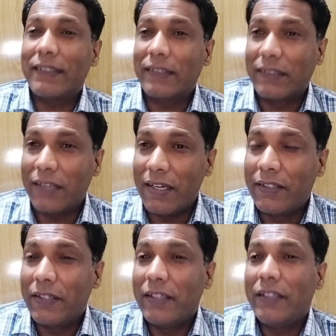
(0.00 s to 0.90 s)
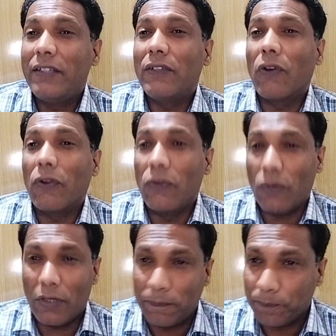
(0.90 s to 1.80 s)
as a country or
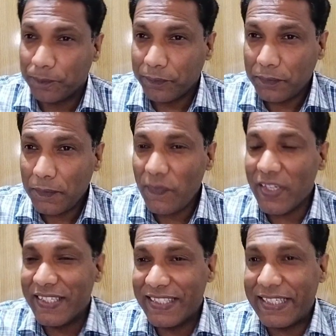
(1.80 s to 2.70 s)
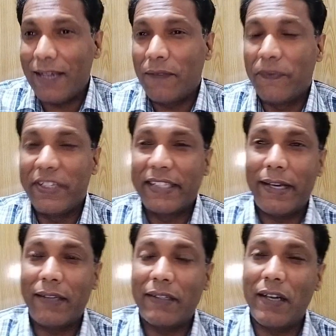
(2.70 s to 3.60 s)
not?
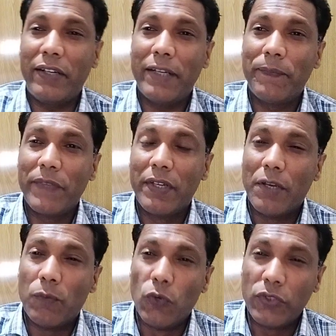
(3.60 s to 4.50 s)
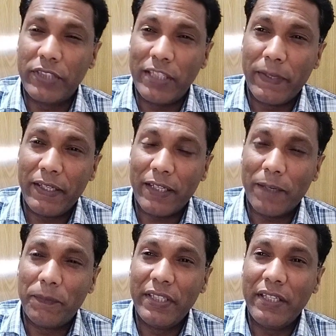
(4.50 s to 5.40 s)
Self-declared country. Muse Bihi
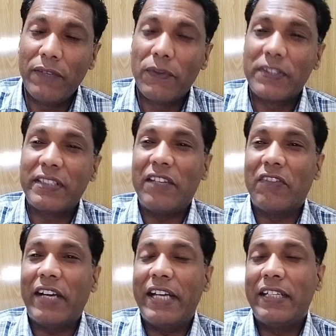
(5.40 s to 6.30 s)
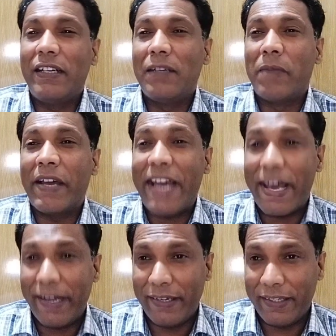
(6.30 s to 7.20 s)
Abdi was invited by
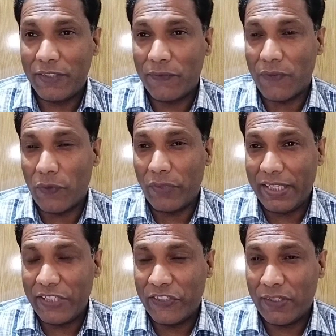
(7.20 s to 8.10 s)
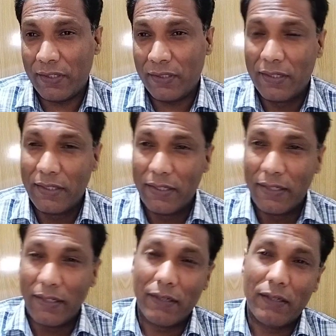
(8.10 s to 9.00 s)
Heritage Foundation.
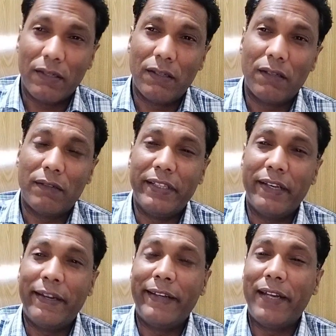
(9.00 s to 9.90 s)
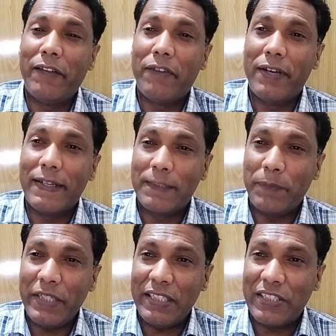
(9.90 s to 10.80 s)
Uh, there he delivered a
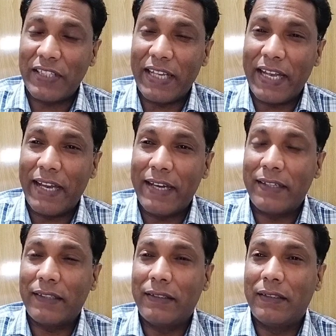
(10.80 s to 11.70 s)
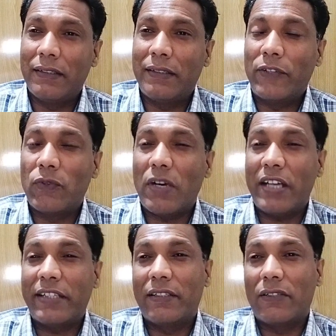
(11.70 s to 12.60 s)
speech at the
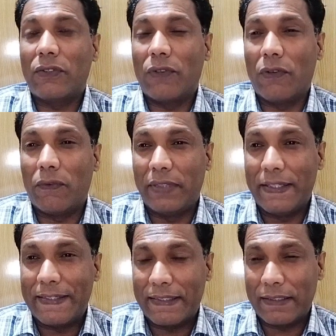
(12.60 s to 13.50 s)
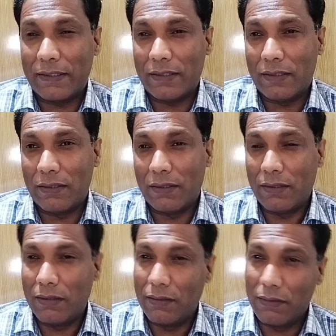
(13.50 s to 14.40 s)
headquarters of this
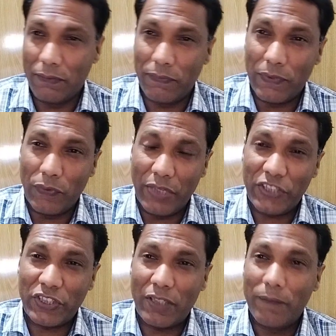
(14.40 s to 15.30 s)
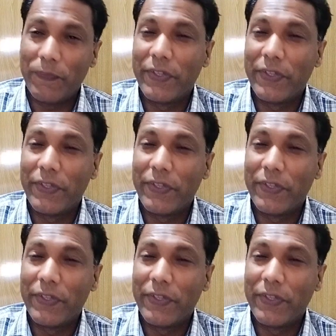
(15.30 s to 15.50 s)
uh, foundation,